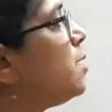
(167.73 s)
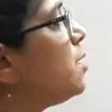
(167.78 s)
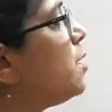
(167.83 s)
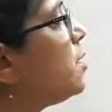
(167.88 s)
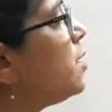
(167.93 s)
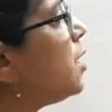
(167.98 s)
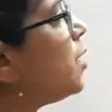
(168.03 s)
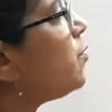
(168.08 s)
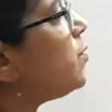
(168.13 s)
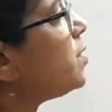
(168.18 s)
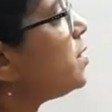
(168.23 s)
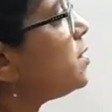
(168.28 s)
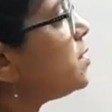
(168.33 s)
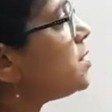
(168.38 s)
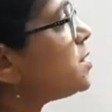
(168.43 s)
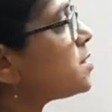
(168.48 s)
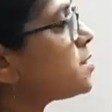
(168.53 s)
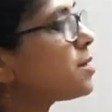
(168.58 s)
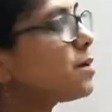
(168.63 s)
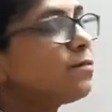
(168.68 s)
Now in
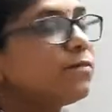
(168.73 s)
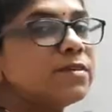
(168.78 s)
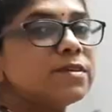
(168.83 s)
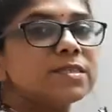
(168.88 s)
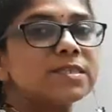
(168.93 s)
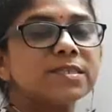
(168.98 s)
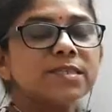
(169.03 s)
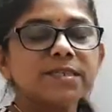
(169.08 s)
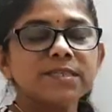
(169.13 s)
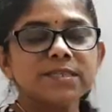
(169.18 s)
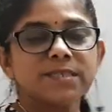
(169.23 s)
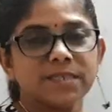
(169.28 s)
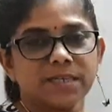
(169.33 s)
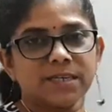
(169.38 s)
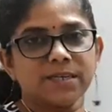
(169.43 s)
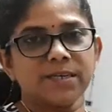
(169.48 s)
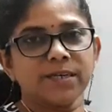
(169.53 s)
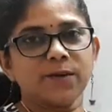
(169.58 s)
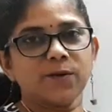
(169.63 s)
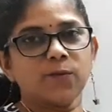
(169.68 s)
this reverse study
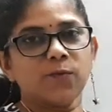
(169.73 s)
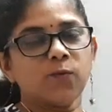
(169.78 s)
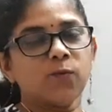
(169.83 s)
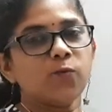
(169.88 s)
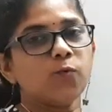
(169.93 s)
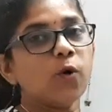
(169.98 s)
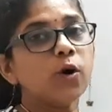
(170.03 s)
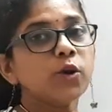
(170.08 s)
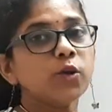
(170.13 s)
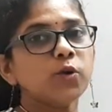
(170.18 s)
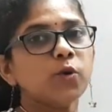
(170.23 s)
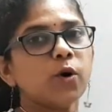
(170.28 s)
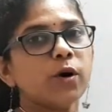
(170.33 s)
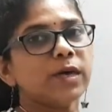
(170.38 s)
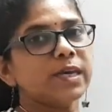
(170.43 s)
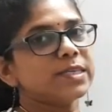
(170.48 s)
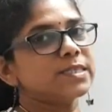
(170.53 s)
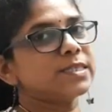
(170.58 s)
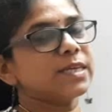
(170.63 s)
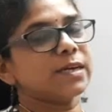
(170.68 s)
technique, what you
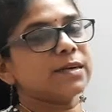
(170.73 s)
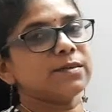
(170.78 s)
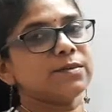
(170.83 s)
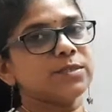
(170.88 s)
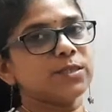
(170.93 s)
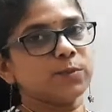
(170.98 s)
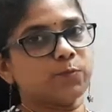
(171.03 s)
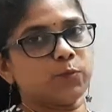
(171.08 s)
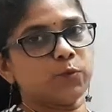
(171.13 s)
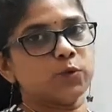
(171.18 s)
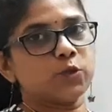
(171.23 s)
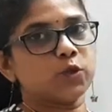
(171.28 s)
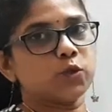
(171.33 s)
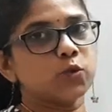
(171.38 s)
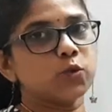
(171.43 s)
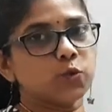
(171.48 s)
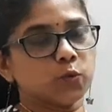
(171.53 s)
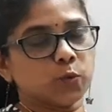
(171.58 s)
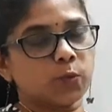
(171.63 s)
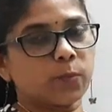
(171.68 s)
are exactly supposed to
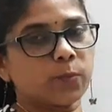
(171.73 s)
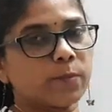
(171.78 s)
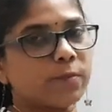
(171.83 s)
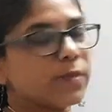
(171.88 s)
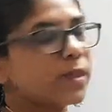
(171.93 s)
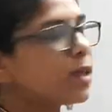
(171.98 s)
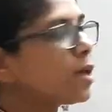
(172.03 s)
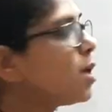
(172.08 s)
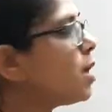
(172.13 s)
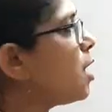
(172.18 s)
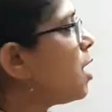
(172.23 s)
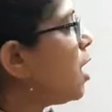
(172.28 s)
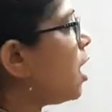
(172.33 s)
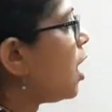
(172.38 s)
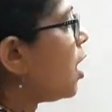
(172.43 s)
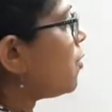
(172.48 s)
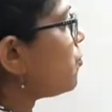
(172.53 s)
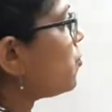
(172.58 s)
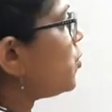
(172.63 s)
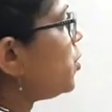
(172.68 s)
do?
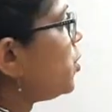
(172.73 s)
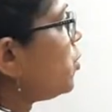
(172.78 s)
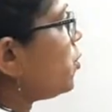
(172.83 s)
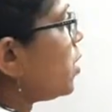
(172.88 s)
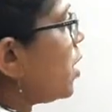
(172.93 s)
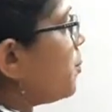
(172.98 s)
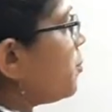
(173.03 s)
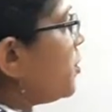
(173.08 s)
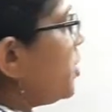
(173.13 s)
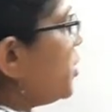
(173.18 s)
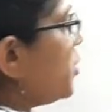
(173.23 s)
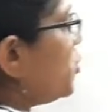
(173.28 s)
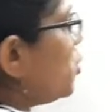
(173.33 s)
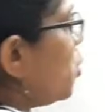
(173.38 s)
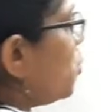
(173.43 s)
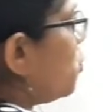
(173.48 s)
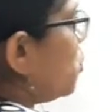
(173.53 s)
After you complete your